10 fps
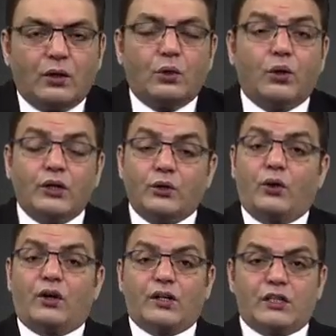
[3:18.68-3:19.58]
Look into
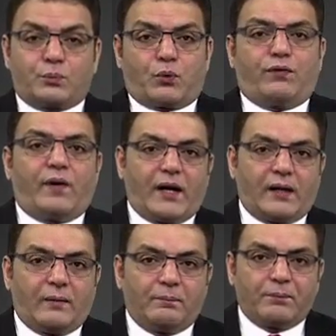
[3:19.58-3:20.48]
your risk
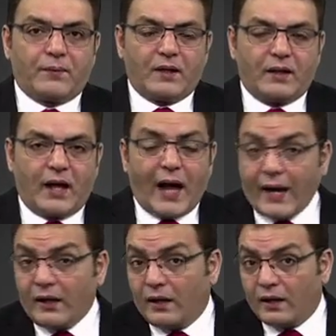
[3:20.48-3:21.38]
profile
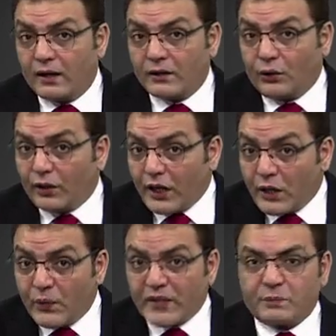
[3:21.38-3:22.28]
and your
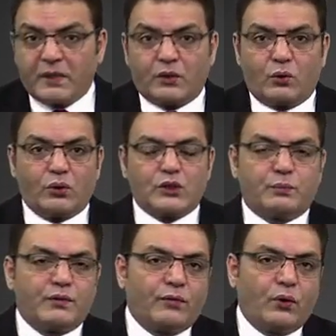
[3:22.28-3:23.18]
investment goals
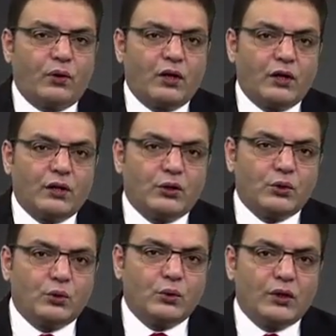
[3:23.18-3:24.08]
before
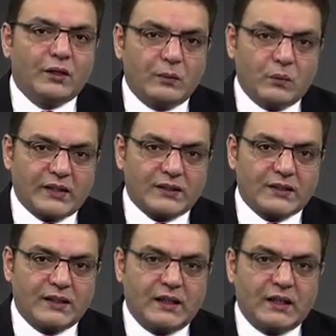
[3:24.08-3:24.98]
you
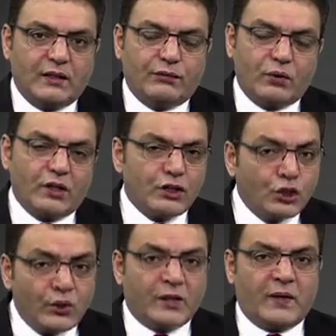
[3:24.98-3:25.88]
invest. If you're a
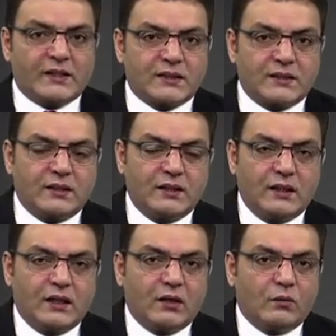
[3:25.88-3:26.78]
new investor,
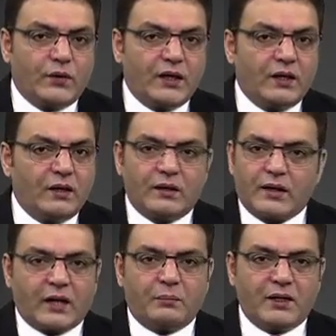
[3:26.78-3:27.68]
we
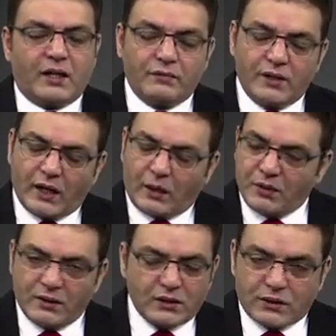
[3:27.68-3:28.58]

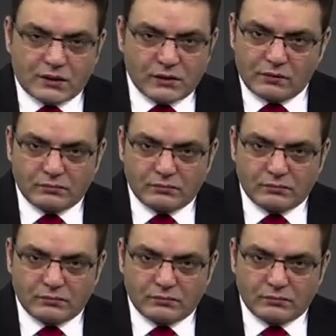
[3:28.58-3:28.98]
recommend this